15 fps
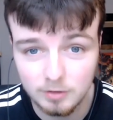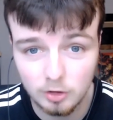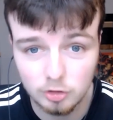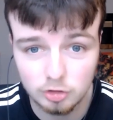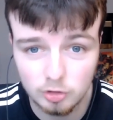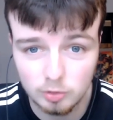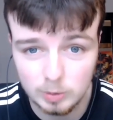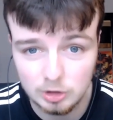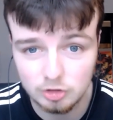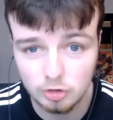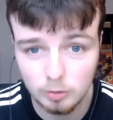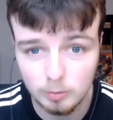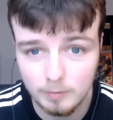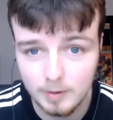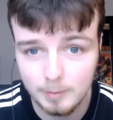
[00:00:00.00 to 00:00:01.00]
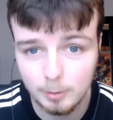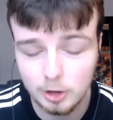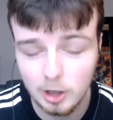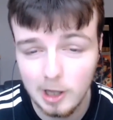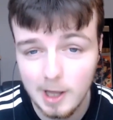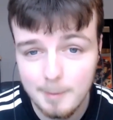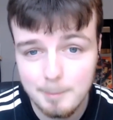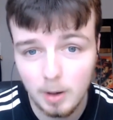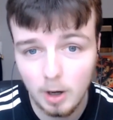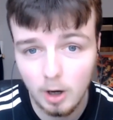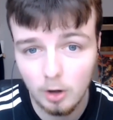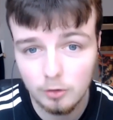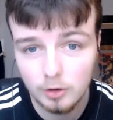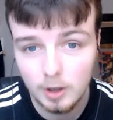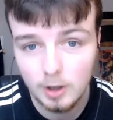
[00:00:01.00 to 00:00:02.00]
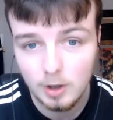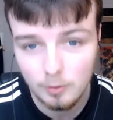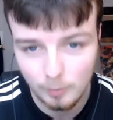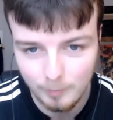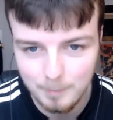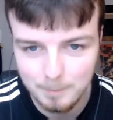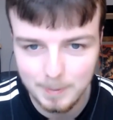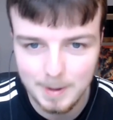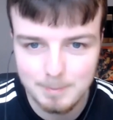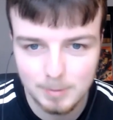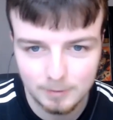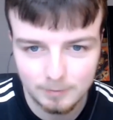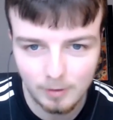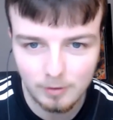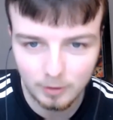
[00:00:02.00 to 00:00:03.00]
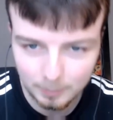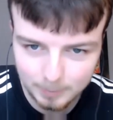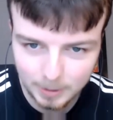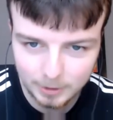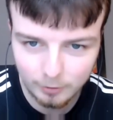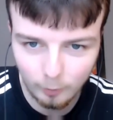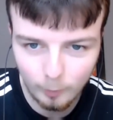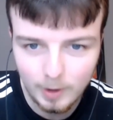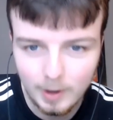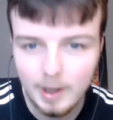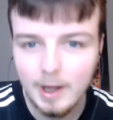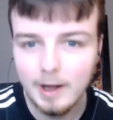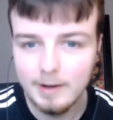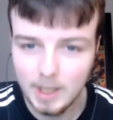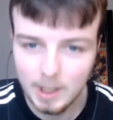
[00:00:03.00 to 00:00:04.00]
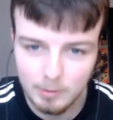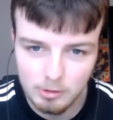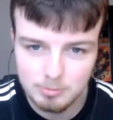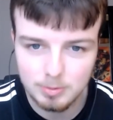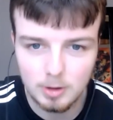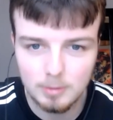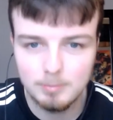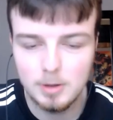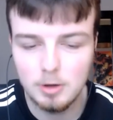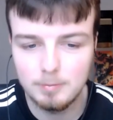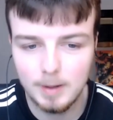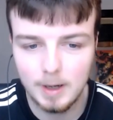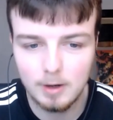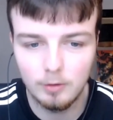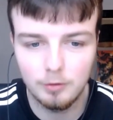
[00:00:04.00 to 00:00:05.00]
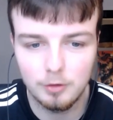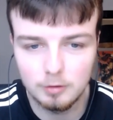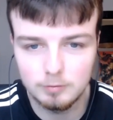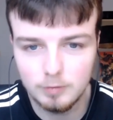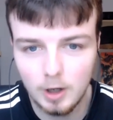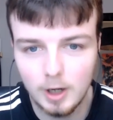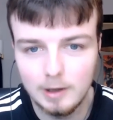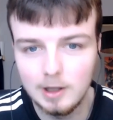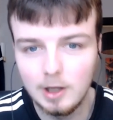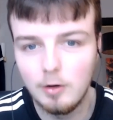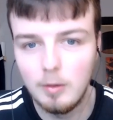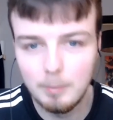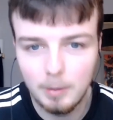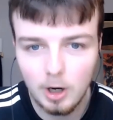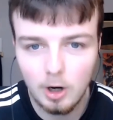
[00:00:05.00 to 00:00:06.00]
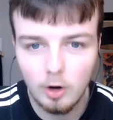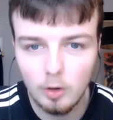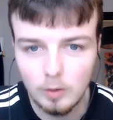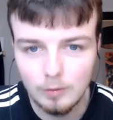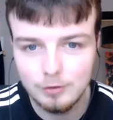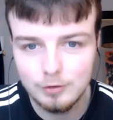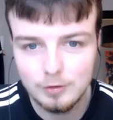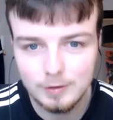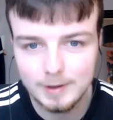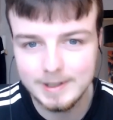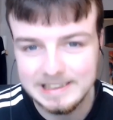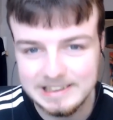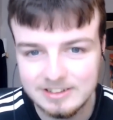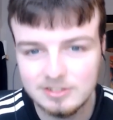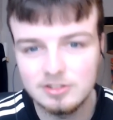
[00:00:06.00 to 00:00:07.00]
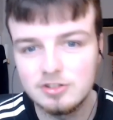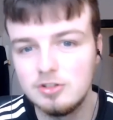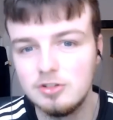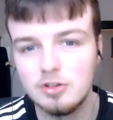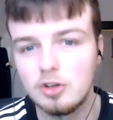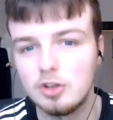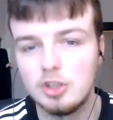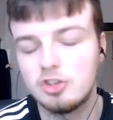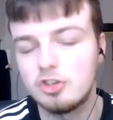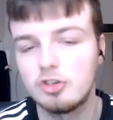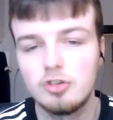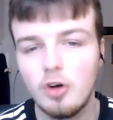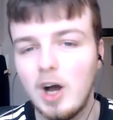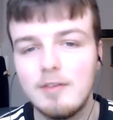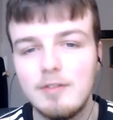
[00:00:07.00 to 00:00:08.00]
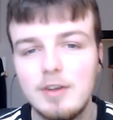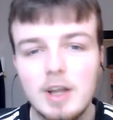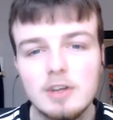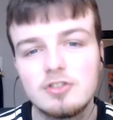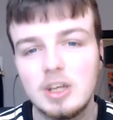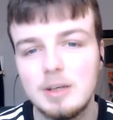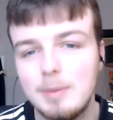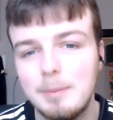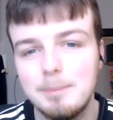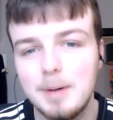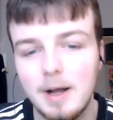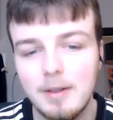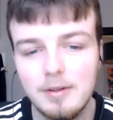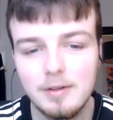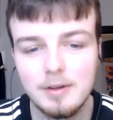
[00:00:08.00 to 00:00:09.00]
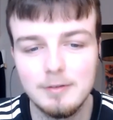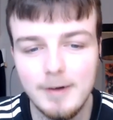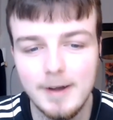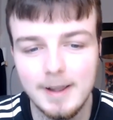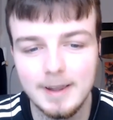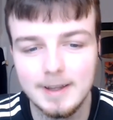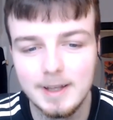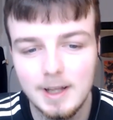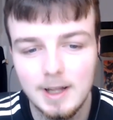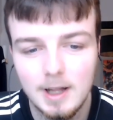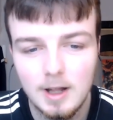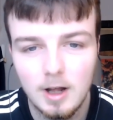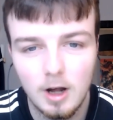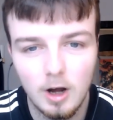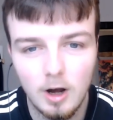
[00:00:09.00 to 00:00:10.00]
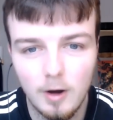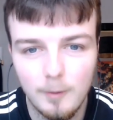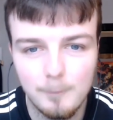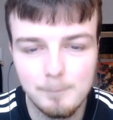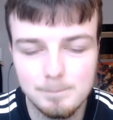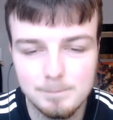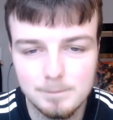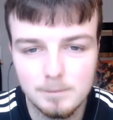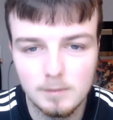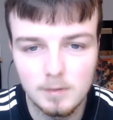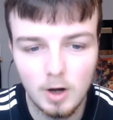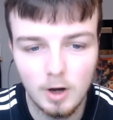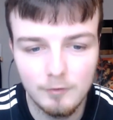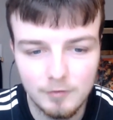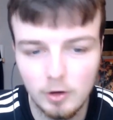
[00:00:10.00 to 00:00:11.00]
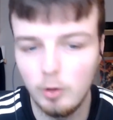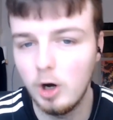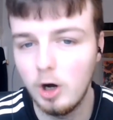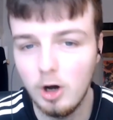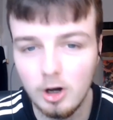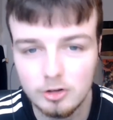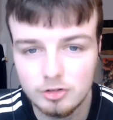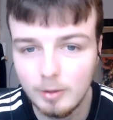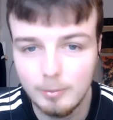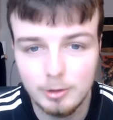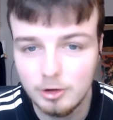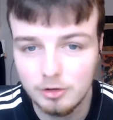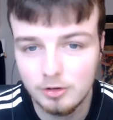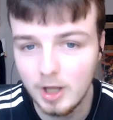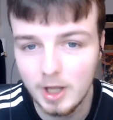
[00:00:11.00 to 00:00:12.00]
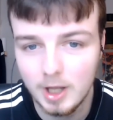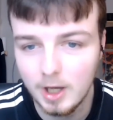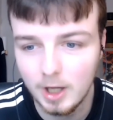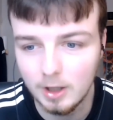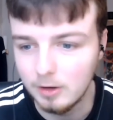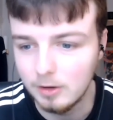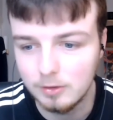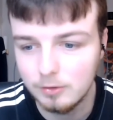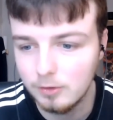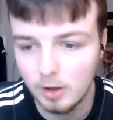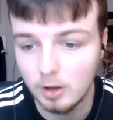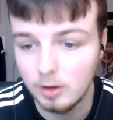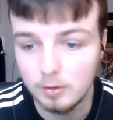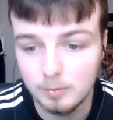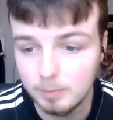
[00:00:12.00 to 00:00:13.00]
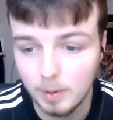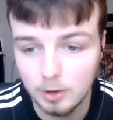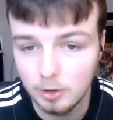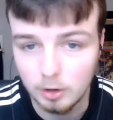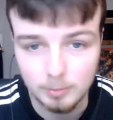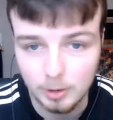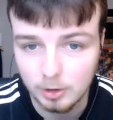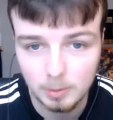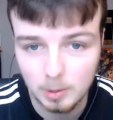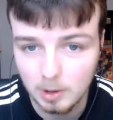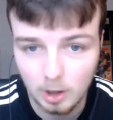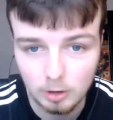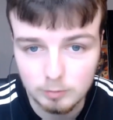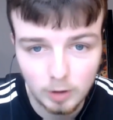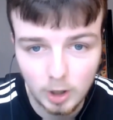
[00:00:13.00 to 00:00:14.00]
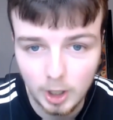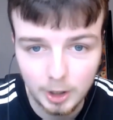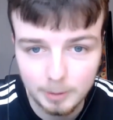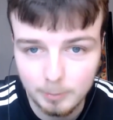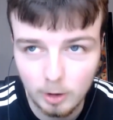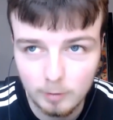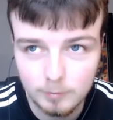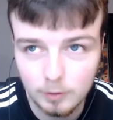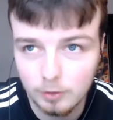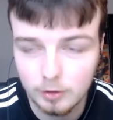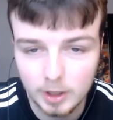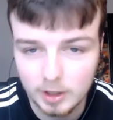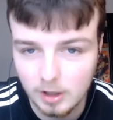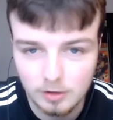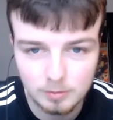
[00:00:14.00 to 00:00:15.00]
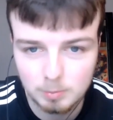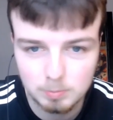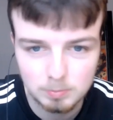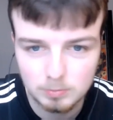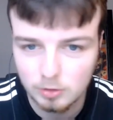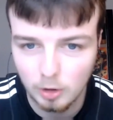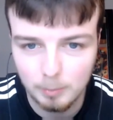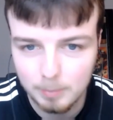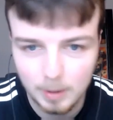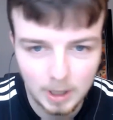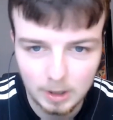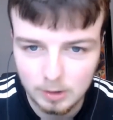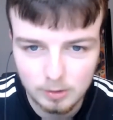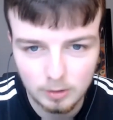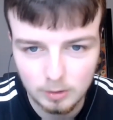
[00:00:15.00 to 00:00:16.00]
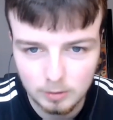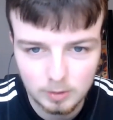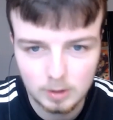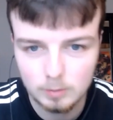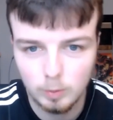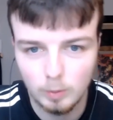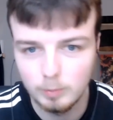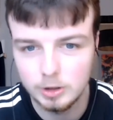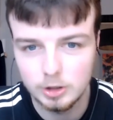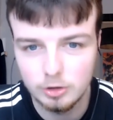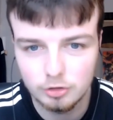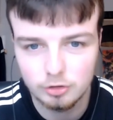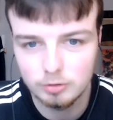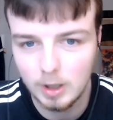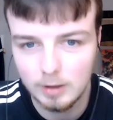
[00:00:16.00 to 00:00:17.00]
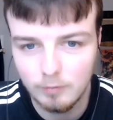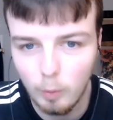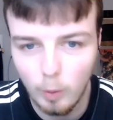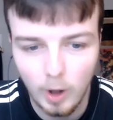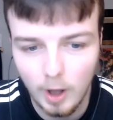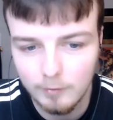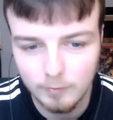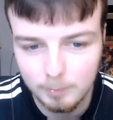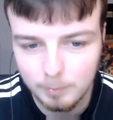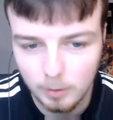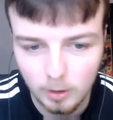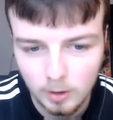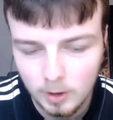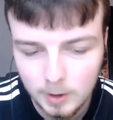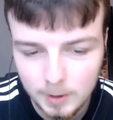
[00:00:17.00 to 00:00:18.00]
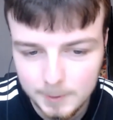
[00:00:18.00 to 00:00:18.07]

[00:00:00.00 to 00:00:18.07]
fortunes we saw with him under Lampard, with him being moved into the middle, now he's being moved back onto the right. Lo and behold, he's just not having that same impact, is he, really? I feel harsh having to say it, and by no means am I like writing him off and saying he's gone back to what we used to have or whatever, but